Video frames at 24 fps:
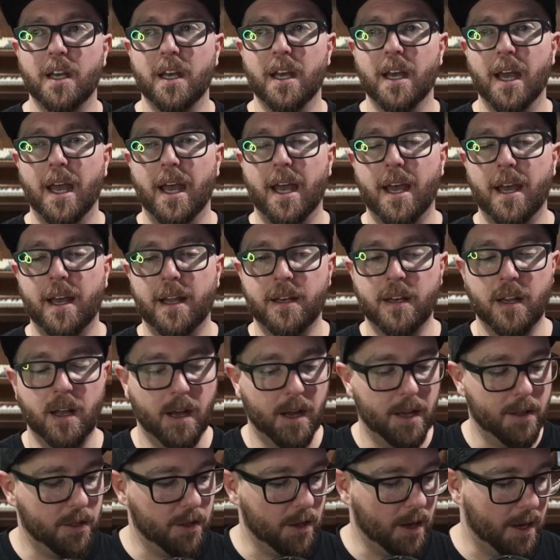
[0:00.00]
And
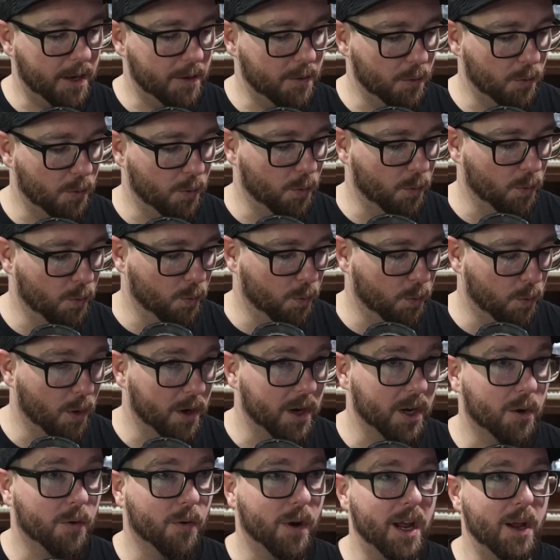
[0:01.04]
I thought, what
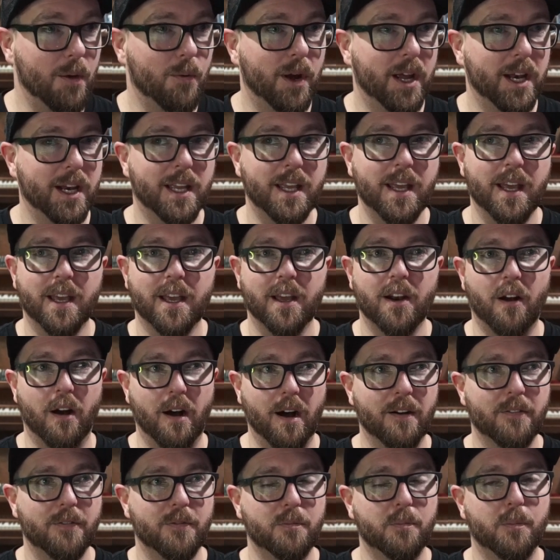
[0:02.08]
a great way to kick it
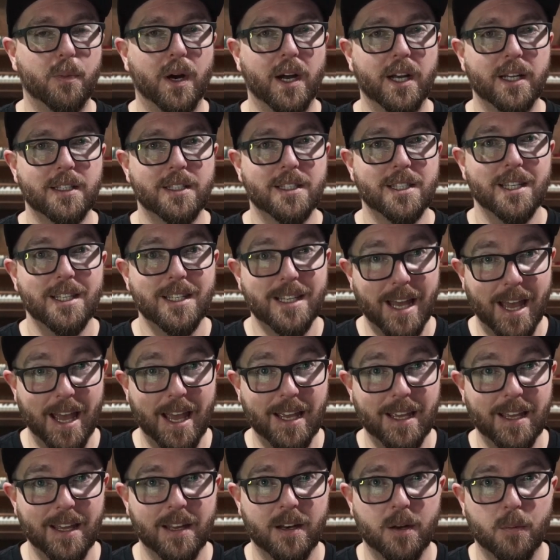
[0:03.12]
off, but
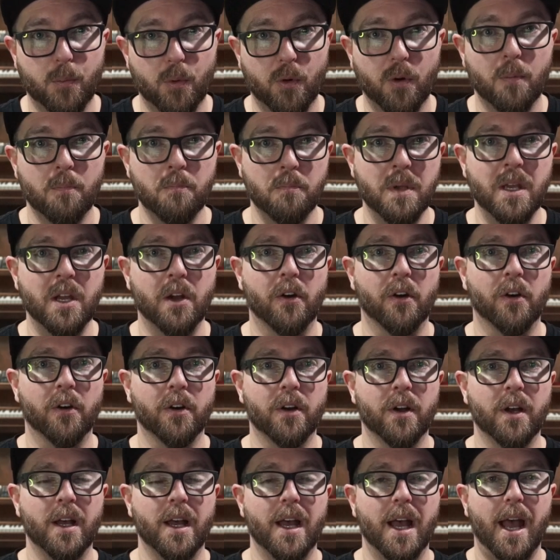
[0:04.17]
today in a
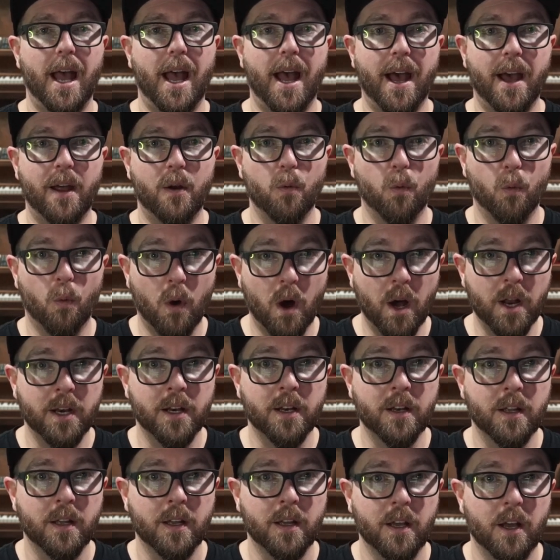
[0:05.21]
premiere at
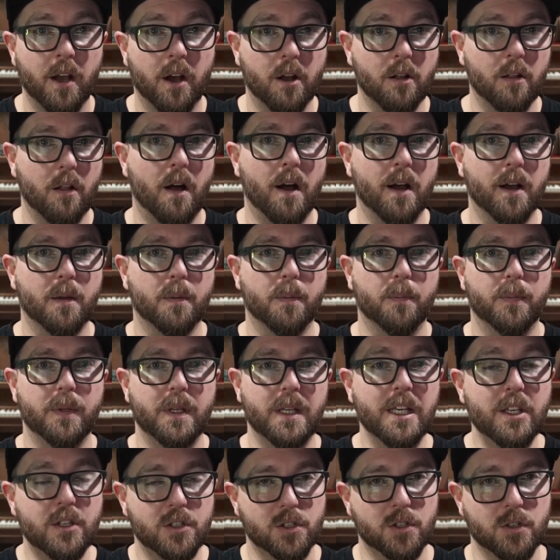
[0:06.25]
1 o'clock
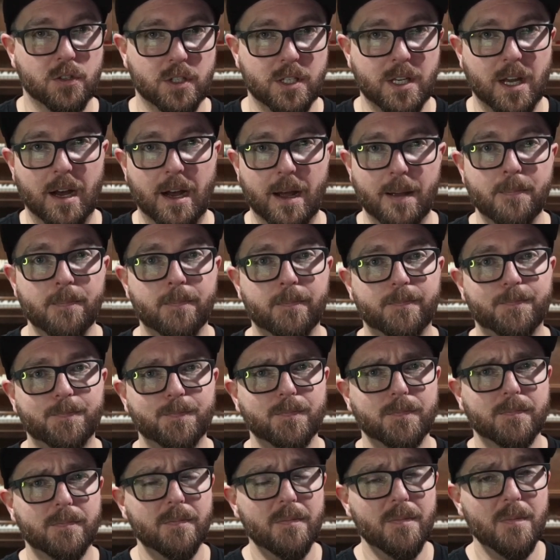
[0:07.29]
Eastern time,
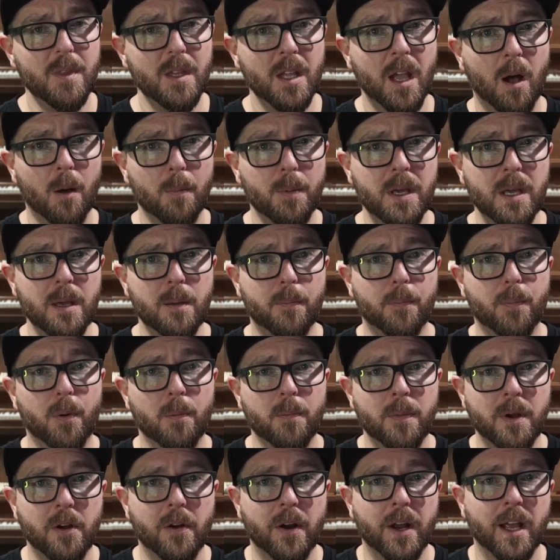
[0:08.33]
I'll be
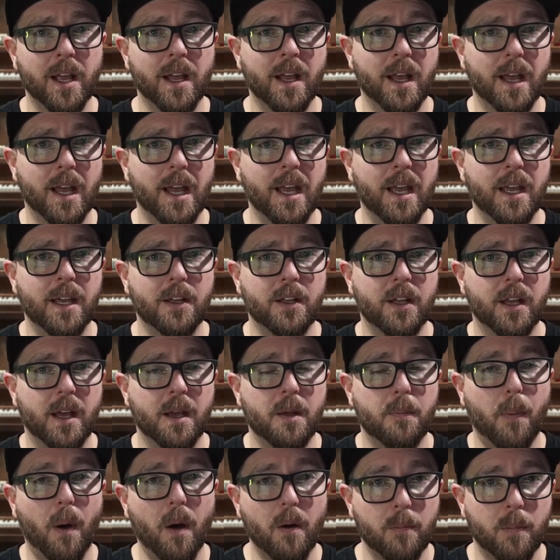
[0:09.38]
premiering
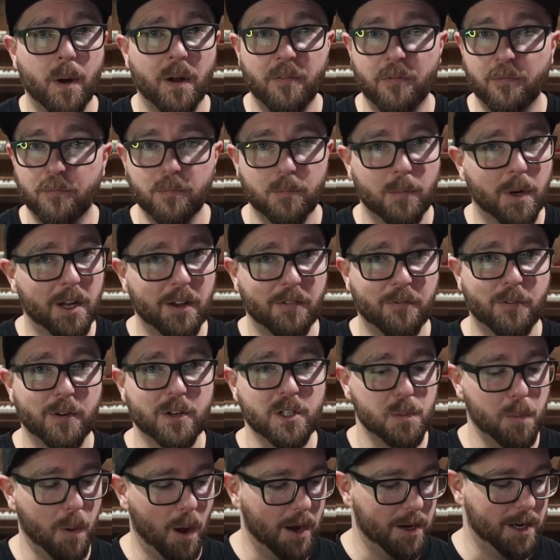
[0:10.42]
my
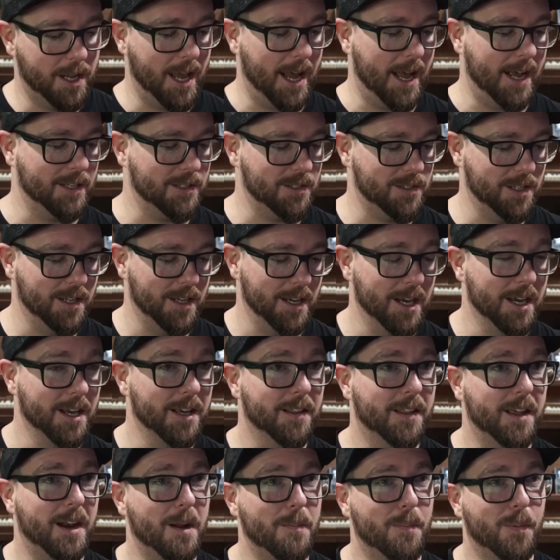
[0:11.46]
first podcast
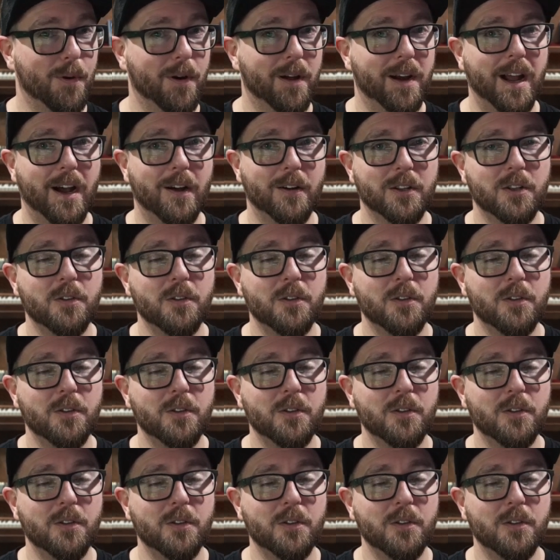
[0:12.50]
that I put out.